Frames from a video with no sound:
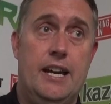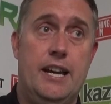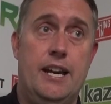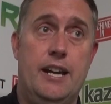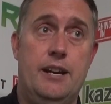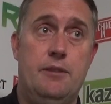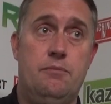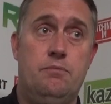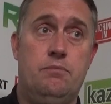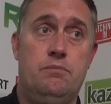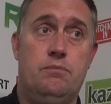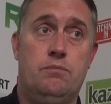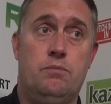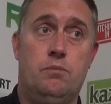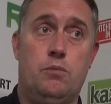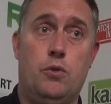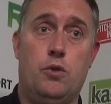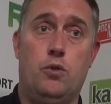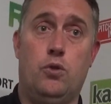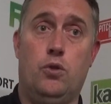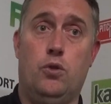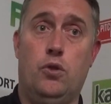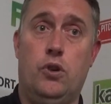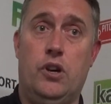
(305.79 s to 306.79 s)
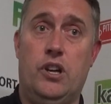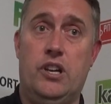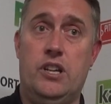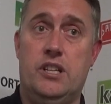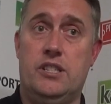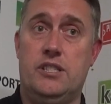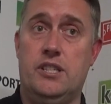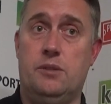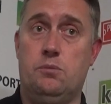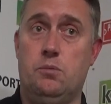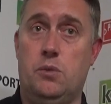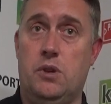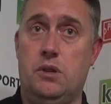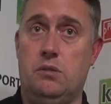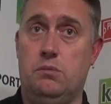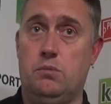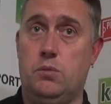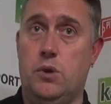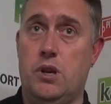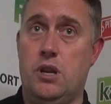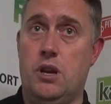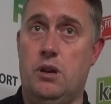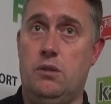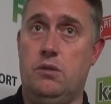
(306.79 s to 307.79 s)
We're all hurting.
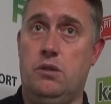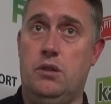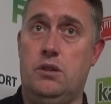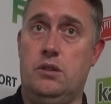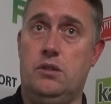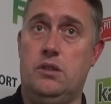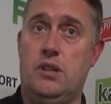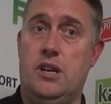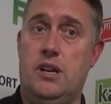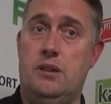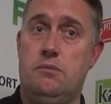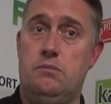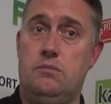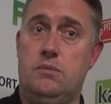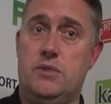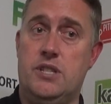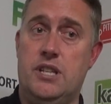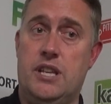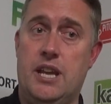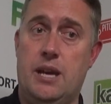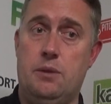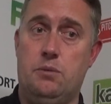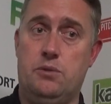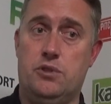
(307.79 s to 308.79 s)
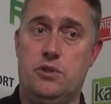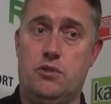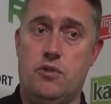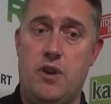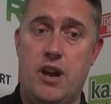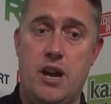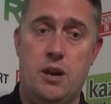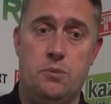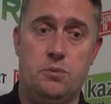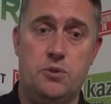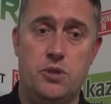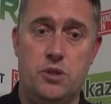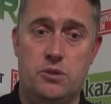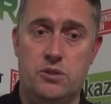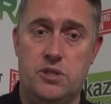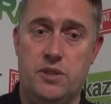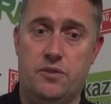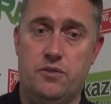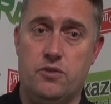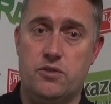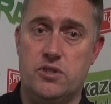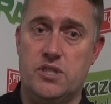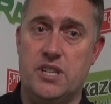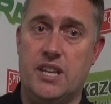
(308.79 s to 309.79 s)
We know that today was a great
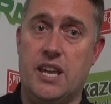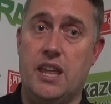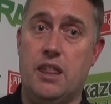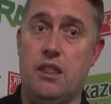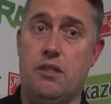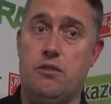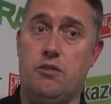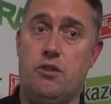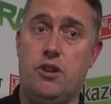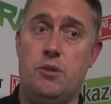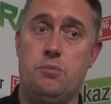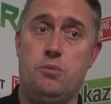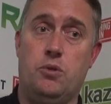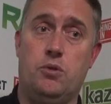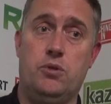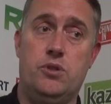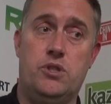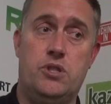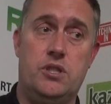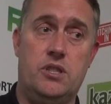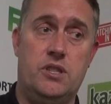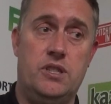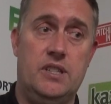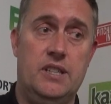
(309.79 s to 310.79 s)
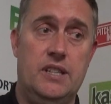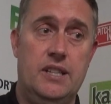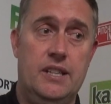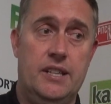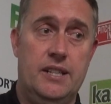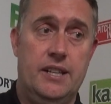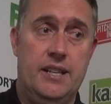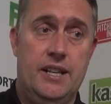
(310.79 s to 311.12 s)
opportunity for us to get the 3 points, and